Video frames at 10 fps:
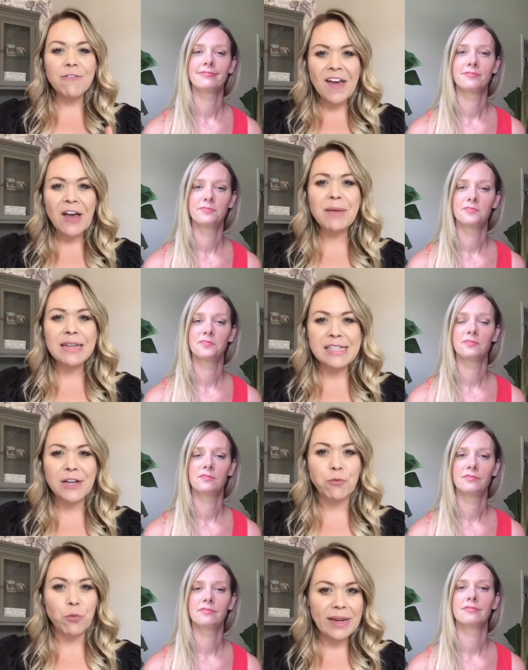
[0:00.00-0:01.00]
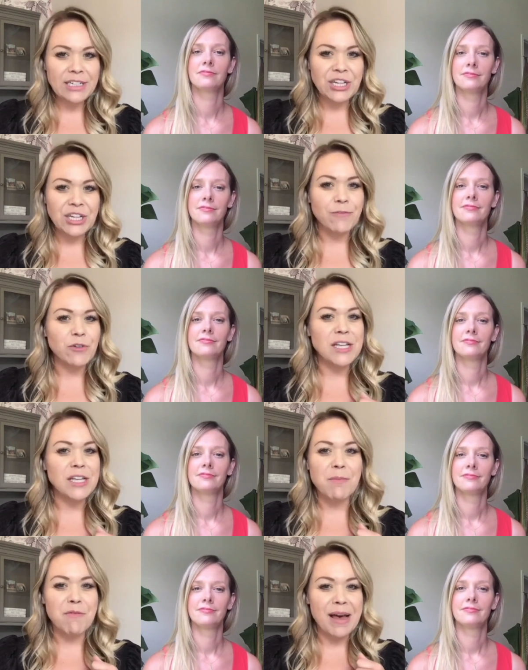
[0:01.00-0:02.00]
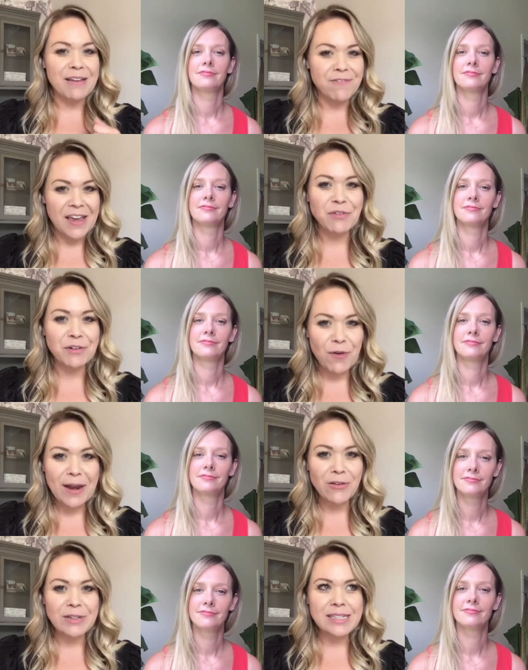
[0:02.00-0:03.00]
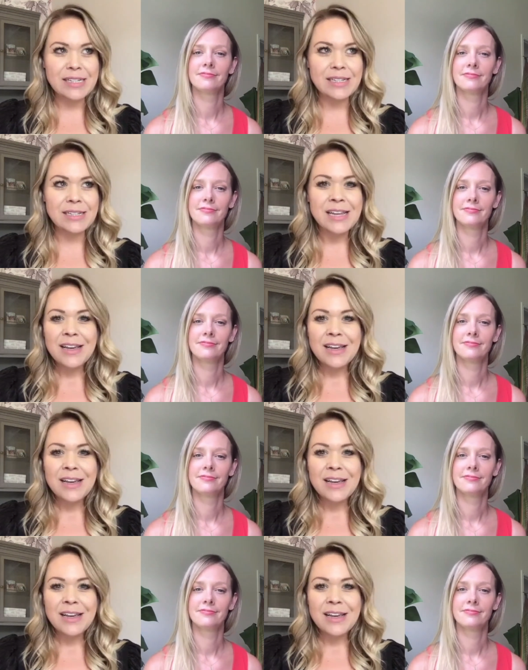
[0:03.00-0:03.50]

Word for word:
Speaker 1: found myself reaching for some of my favorite fragrances